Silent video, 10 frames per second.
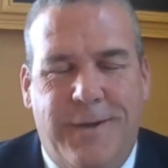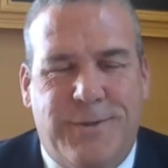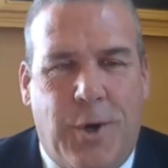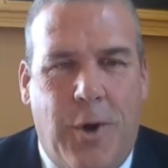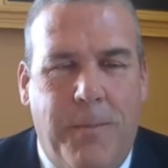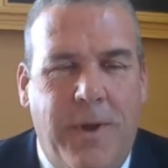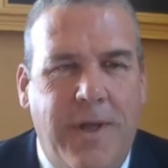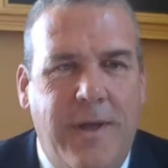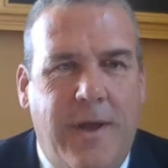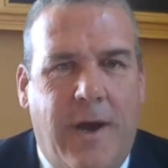term,
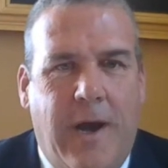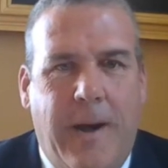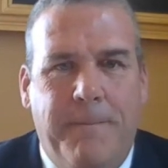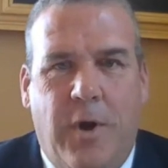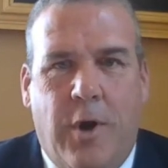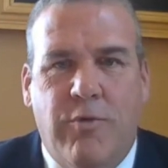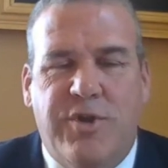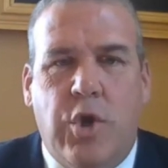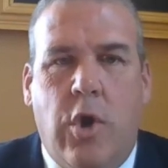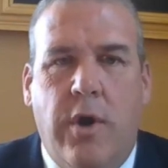a
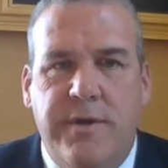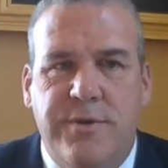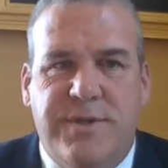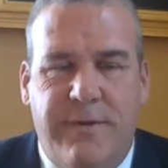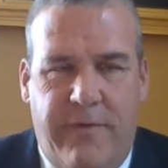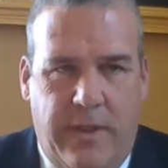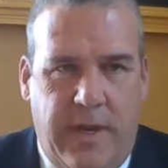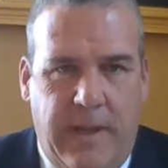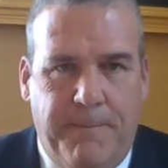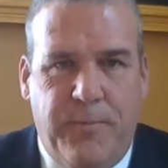return to
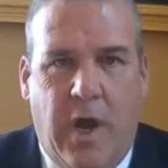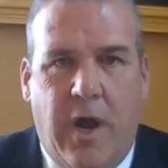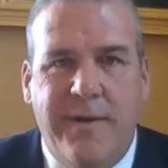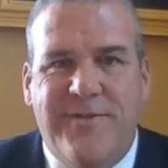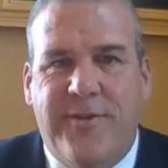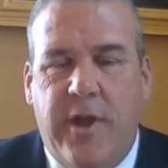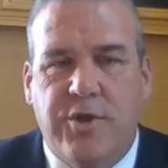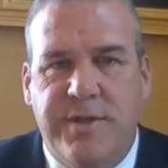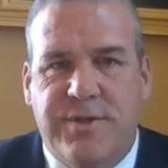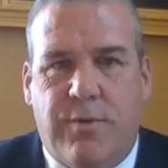civility. our
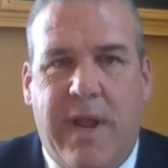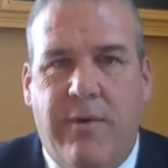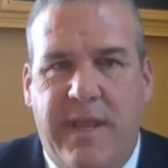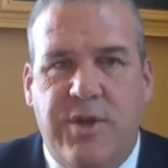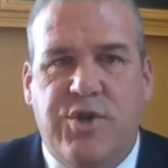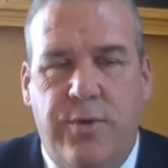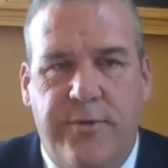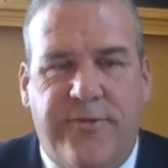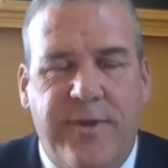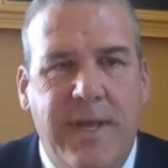discussions around
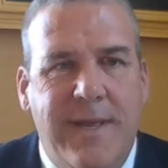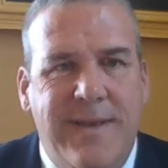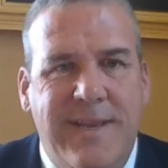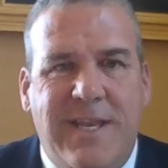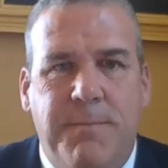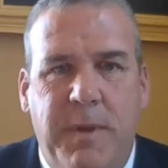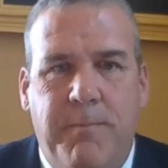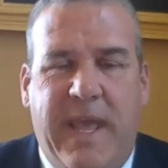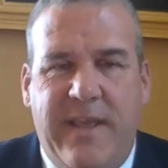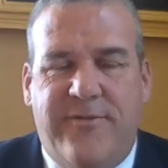issues need to be
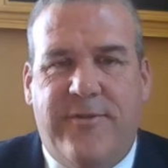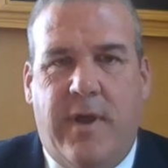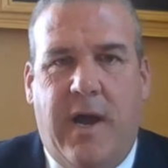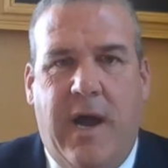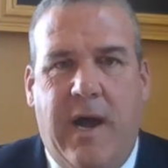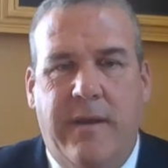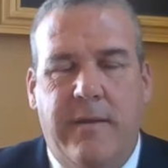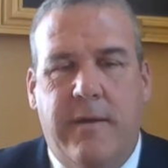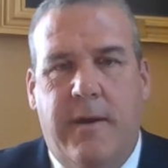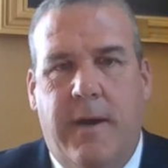based
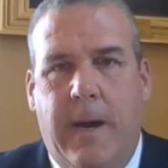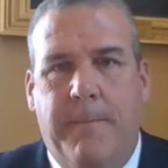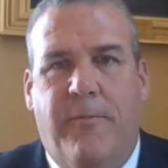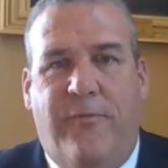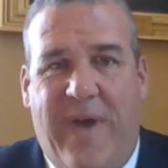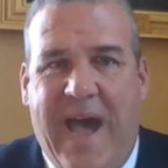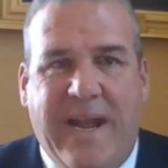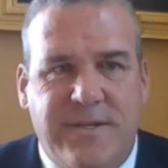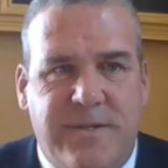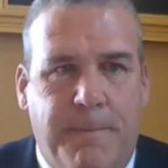on
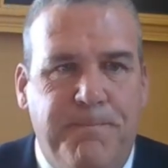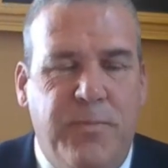facts,